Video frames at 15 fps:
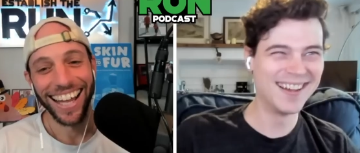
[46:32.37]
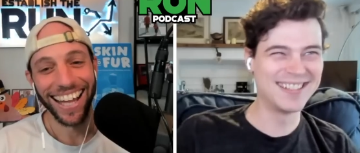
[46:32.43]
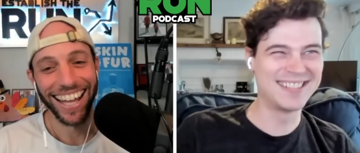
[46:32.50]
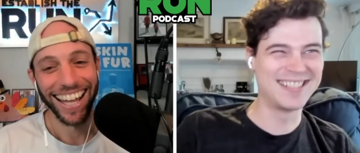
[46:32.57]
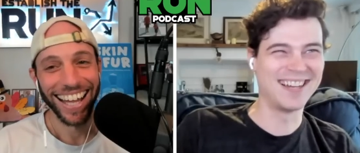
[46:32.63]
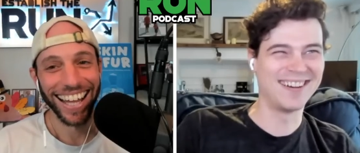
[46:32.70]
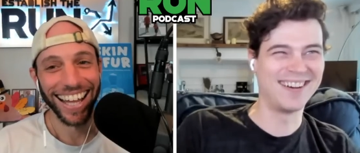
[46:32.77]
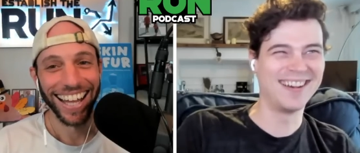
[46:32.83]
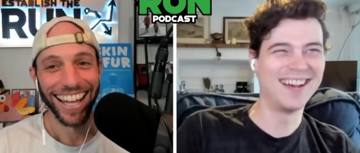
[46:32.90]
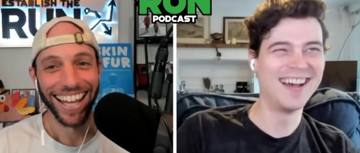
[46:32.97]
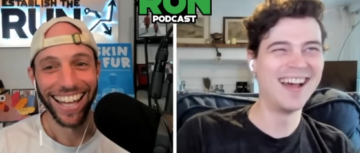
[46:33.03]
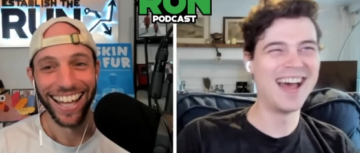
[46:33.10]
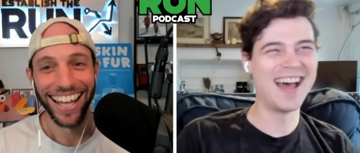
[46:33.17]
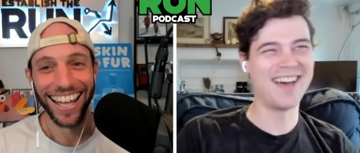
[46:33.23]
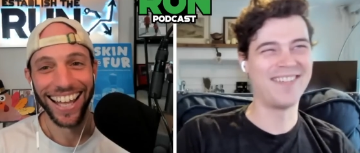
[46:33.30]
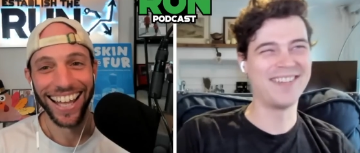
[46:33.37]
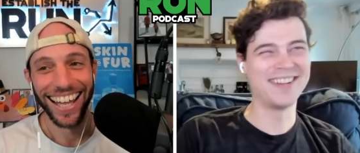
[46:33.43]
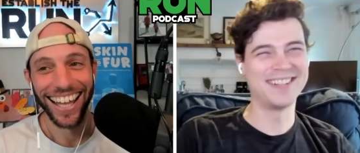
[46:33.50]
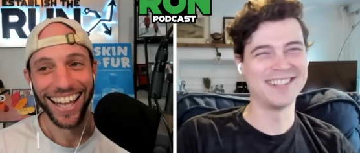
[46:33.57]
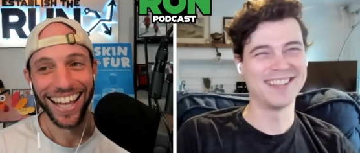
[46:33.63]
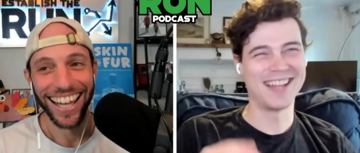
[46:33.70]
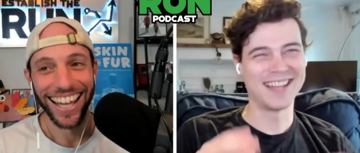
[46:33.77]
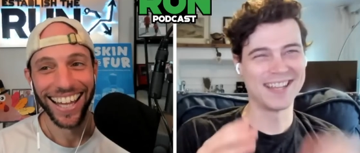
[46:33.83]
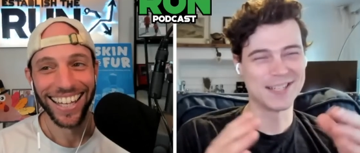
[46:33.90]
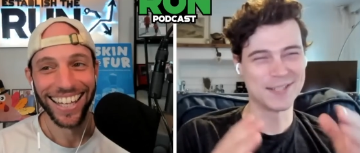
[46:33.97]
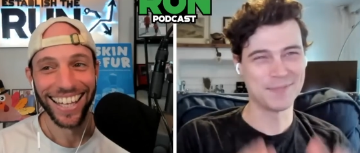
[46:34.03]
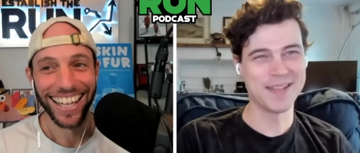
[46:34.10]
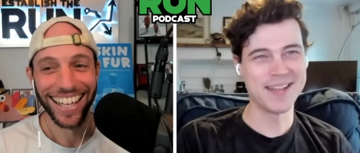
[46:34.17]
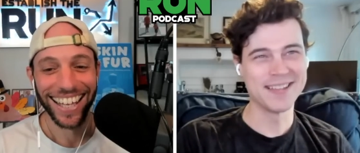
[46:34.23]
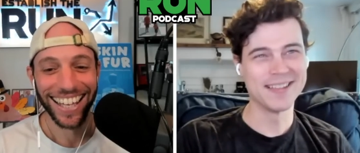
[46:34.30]
Speaker 1: so having to like
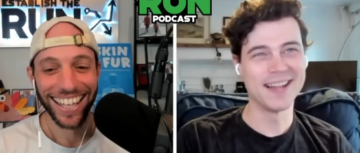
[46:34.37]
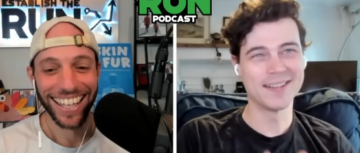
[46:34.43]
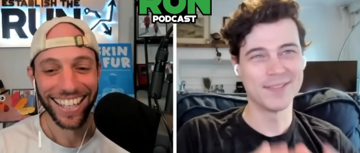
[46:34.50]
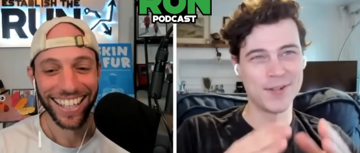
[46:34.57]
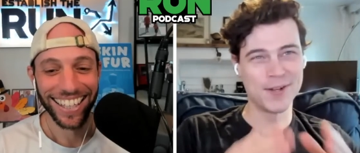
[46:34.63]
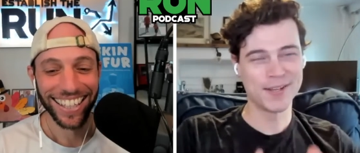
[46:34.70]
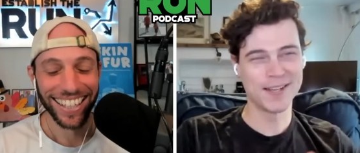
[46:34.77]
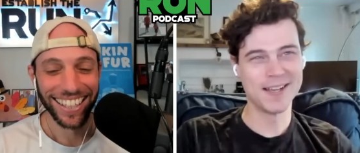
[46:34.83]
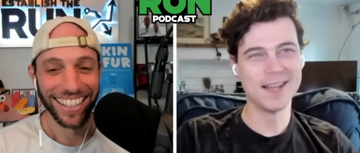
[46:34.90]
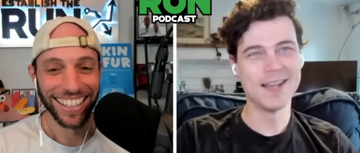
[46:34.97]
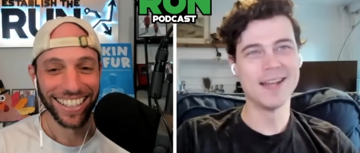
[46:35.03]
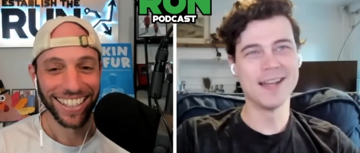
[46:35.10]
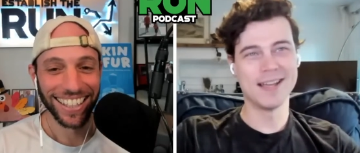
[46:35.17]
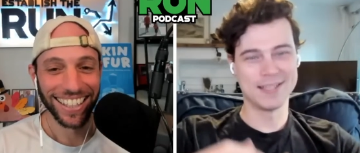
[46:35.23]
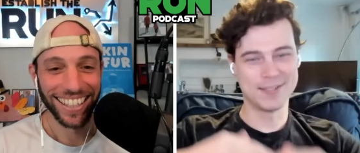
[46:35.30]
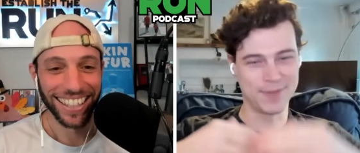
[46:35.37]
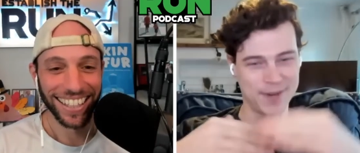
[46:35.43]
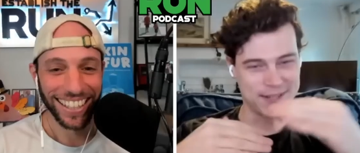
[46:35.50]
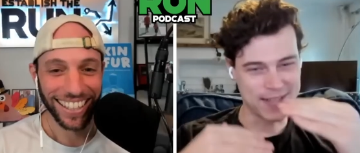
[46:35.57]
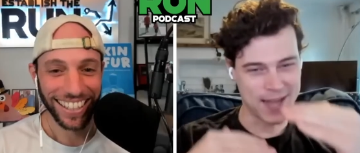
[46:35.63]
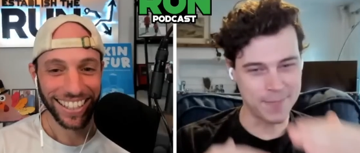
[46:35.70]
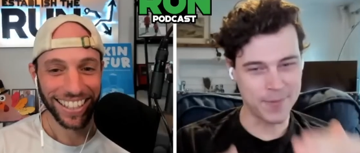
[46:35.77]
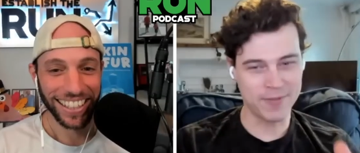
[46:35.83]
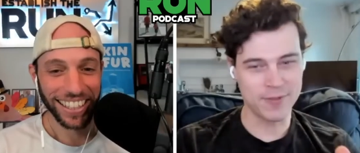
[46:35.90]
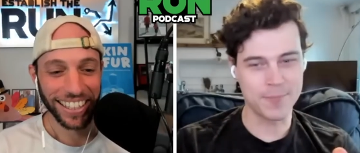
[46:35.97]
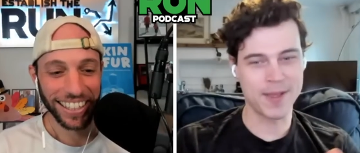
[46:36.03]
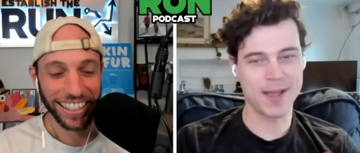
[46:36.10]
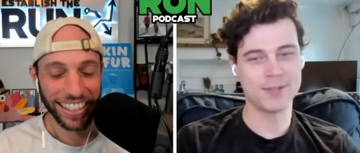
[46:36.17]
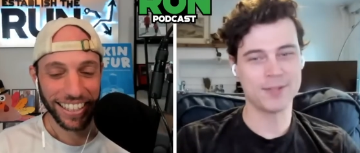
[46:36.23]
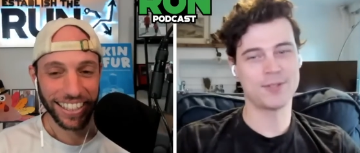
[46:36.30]
explain, like, look, it's a very top heavy
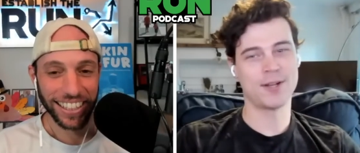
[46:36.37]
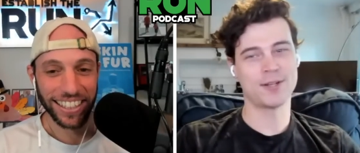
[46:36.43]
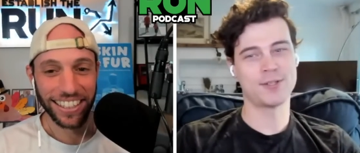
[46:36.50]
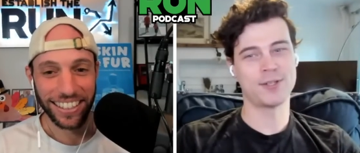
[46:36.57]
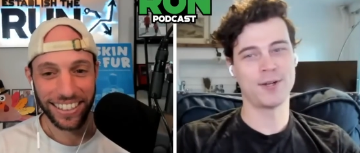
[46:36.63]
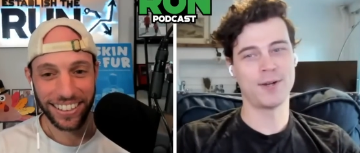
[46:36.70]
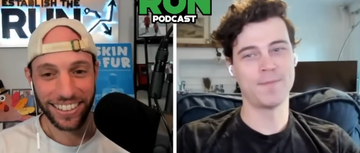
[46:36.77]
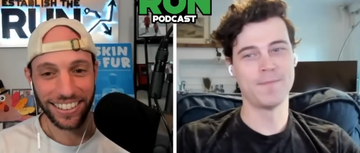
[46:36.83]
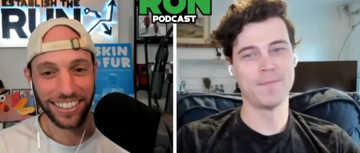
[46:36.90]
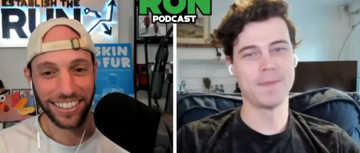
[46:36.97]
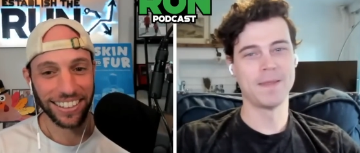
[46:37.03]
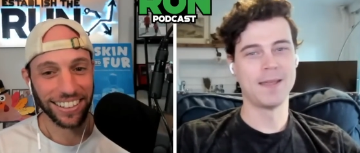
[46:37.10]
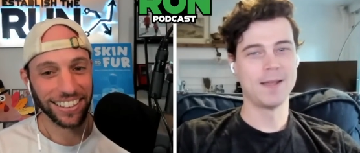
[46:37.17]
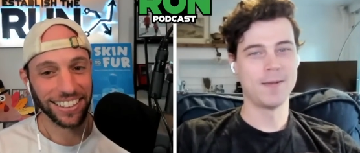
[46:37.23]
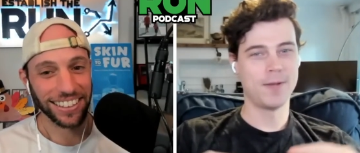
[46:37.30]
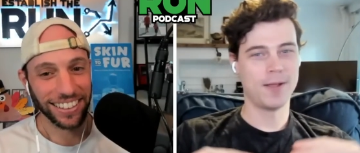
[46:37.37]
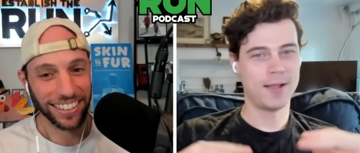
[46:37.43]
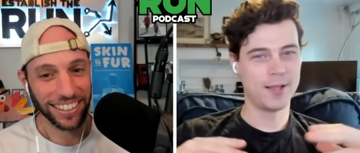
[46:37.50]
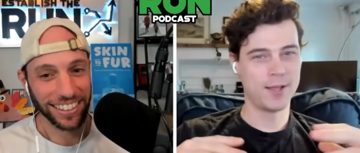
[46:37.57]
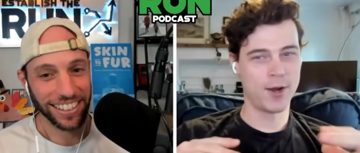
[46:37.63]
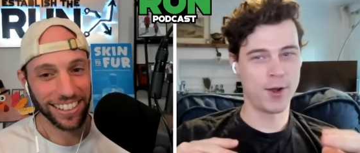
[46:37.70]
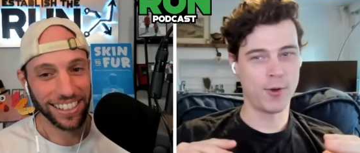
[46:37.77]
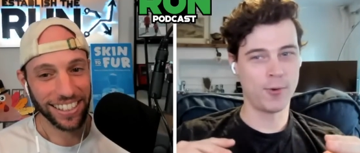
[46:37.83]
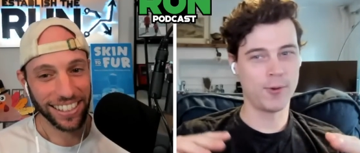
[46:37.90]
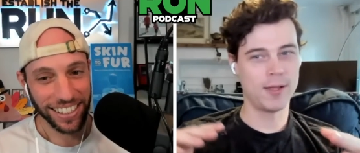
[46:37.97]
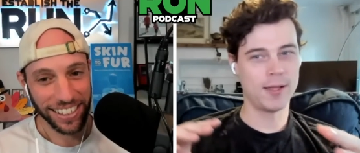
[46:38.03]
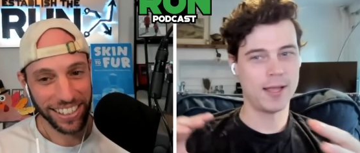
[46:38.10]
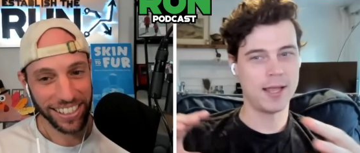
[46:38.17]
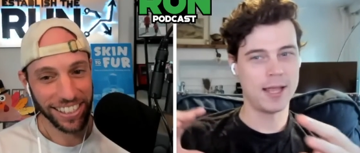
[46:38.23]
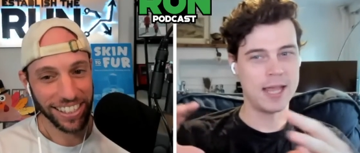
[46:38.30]
payout structure. You know,
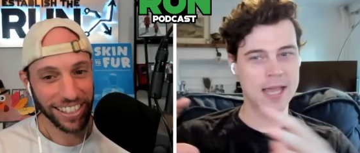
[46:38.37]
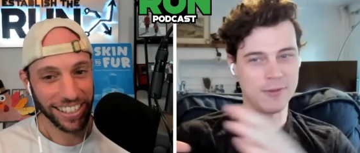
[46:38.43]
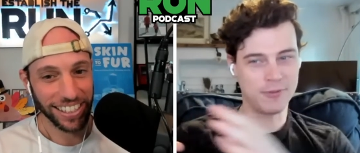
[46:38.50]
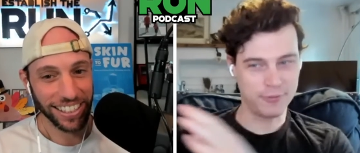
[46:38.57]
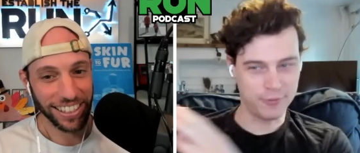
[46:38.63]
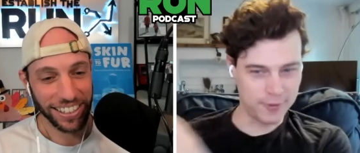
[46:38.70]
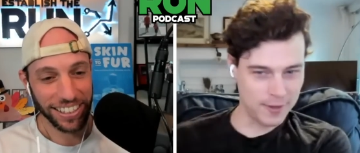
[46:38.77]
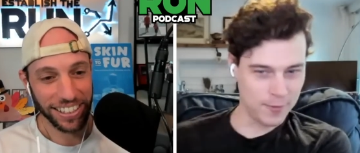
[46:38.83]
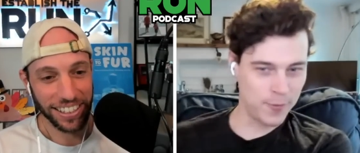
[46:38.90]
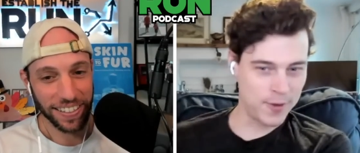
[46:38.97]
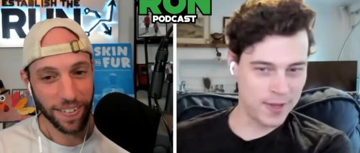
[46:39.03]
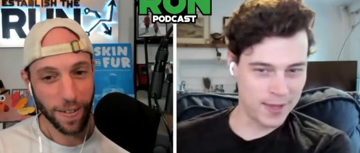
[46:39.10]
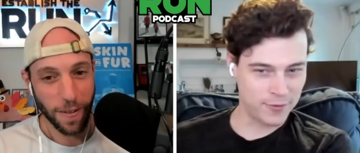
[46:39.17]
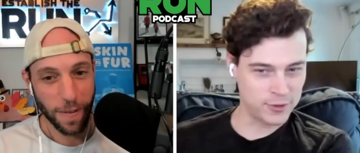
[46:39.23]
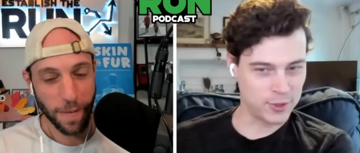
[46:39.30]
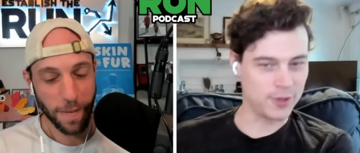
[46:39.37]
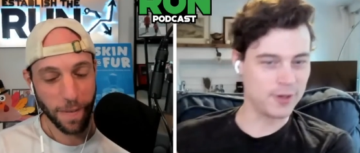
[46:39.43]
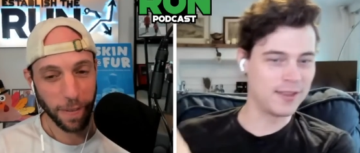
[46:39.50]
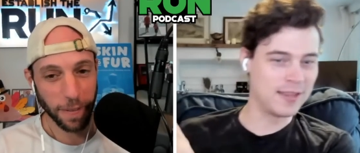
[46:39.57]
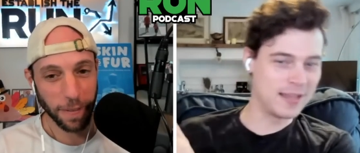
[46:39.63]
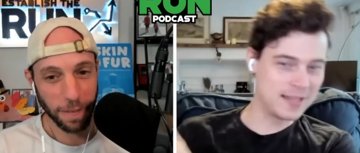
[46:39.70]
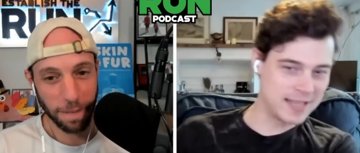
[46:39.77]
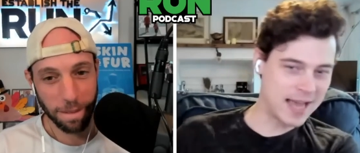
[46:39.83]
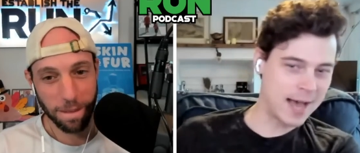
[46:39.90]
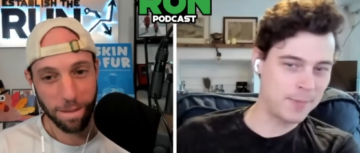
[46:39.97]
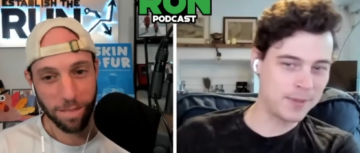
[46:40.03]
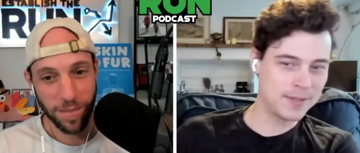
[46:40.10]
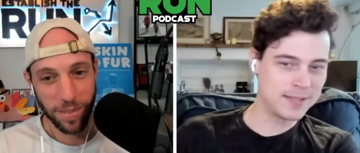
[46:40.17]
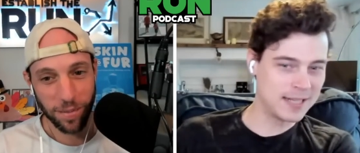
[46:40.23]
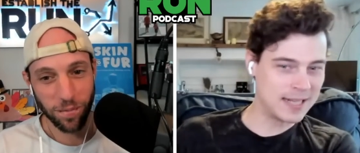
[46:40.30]
if we if certain things happen
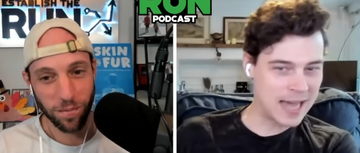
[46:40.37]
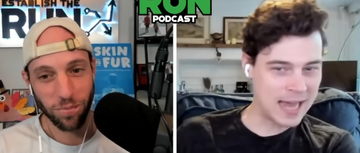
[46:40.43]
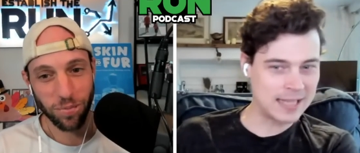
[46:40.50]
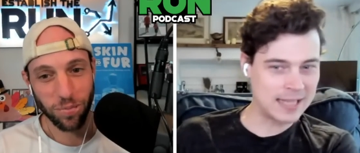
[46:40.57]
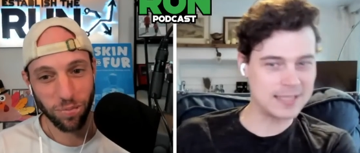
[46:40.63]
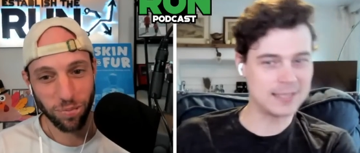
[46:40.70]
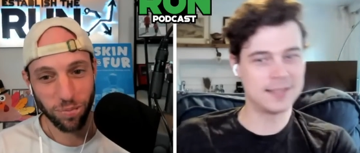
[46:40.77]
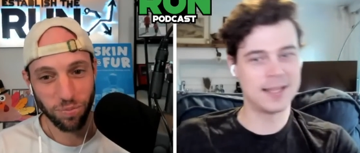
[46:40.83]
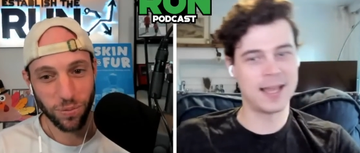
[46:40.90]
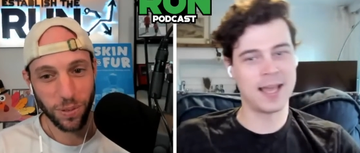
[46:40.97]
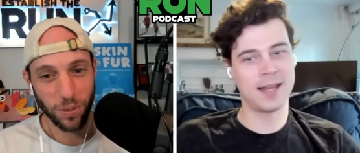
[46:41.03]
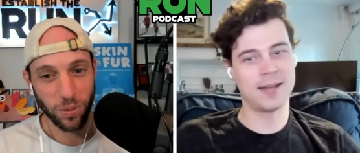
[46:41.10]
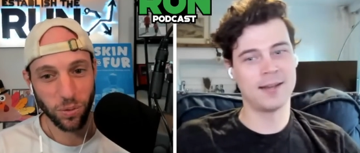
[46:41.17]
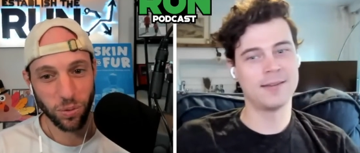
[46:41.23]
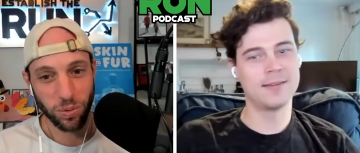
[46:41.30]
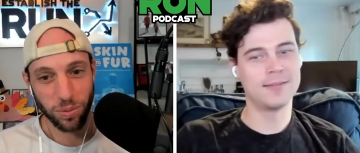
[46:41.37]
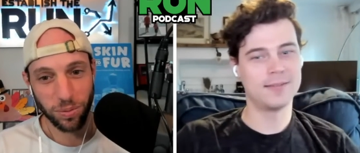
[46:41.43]
tonight, then